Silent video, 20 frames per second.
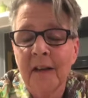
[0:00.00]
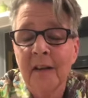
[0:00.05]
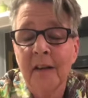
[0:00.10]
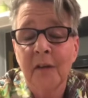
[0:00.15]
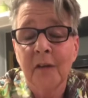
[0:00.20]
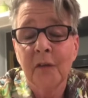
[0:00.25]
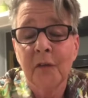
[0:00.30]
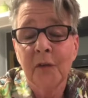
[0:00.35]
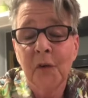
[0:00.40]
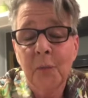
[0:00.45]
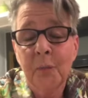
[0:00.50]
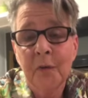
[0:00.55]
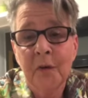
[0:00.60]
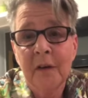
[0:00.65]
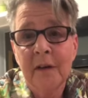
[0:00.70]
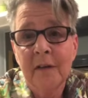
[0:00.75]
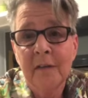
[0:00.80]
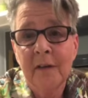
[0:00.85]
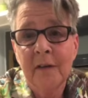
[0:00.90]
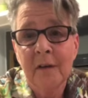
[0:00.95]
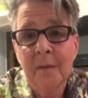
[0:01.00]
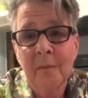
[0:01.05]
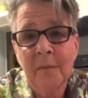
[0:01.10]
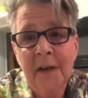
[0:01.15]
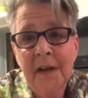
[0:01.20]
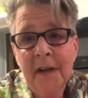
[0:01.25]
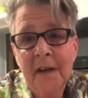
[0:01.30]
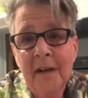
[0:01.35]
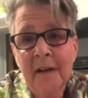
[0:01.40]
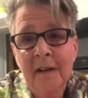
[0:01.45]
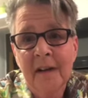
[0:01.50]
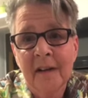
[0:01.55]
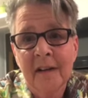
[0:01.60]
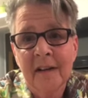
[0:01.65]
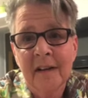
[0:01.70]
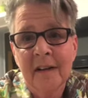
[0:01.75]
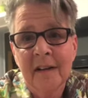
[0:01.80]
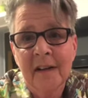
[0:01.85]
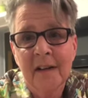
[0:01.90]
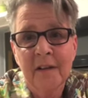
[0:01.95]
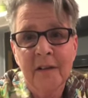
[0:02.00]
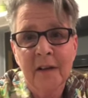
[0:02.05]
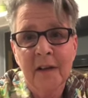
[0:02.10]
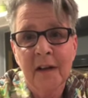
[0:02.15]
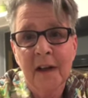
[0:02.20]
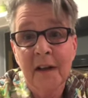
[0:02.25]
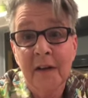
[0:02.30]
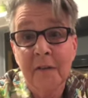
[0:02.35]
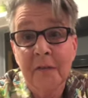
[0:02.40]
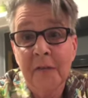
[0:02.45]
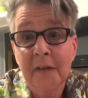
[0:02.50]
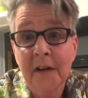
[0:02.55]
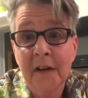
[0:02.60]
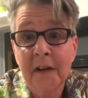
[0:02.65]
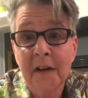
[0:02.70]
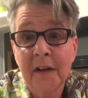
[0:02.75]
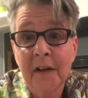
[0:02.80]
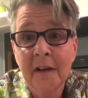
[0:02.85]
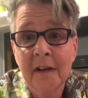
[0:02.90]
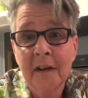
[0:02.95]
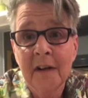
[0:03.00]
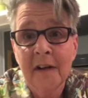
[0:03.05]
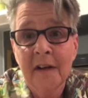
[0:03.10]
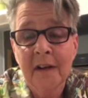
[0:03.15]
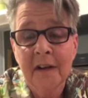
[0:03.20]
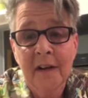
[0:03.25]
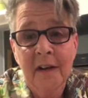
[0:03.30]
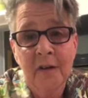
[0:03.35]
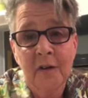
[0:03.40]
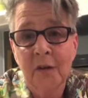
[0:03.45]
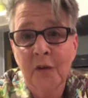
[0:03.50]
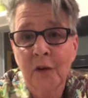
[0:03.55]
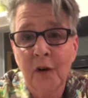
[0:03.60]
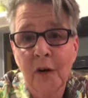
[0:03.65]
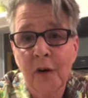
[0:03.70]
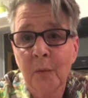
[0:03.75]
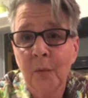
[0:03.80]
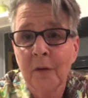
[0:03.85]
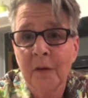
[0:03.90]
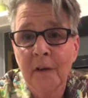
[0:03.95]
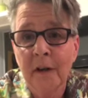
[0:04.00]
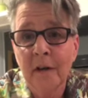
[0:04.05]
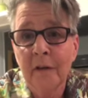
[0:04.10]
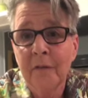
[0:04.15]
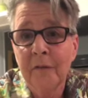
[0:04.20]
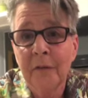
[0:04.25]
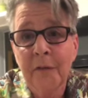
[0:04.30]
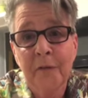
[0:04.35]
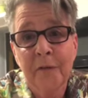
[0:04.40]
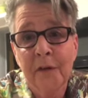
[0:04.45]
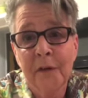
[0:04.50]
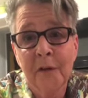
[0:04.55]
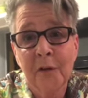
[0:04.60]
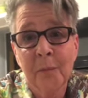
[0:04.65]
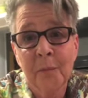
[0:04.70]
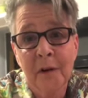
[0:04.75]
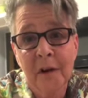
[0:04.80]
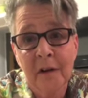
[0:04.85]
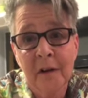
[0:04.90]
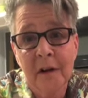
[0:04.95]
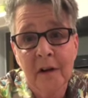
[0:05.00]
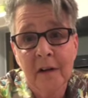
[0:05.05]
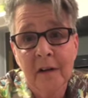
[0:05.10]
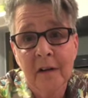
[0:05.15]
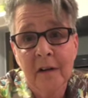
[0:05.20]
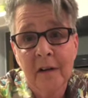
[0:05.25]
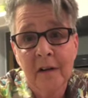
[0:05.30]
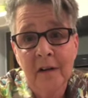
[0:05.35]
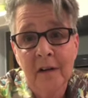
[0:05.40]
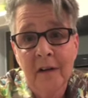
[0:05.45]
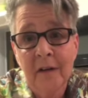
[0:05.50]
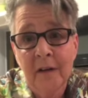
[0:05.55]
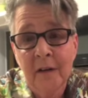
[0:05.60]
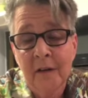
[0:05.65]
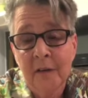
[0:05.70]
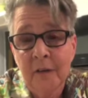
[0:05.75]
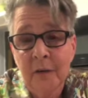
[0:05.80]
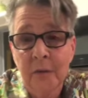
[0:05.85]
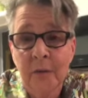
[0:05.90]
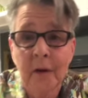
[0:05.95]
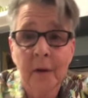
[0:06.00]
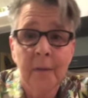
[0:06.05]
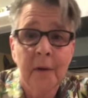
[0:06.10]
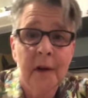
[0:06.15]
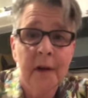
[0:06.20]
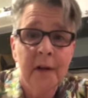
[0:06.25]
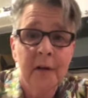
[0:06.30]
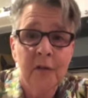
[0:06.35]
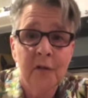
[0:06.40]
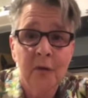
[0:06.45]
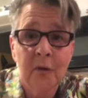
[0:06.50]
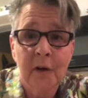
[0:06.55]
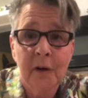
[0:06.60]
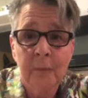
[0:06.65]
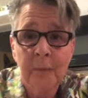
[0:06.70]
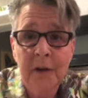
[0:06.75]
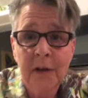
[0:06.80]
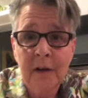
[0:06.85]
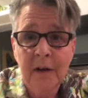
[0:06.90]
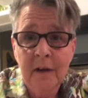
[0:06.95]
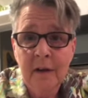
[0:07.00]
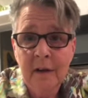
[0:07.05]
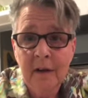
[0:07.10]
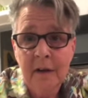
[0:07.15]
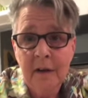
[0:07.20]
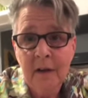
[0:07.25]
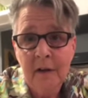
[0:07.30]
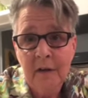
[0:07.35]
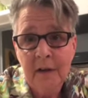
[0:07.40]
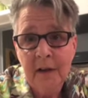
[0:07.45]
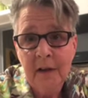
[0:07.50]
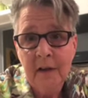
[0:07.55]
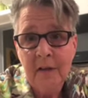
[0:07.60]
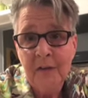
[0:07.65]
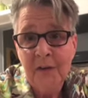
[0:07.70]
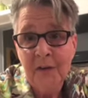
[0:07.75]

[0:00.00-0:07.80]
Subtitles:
It's super easy to make, it's a lot of fun, and your dog will love the finished product. So come on and join me and I'll get us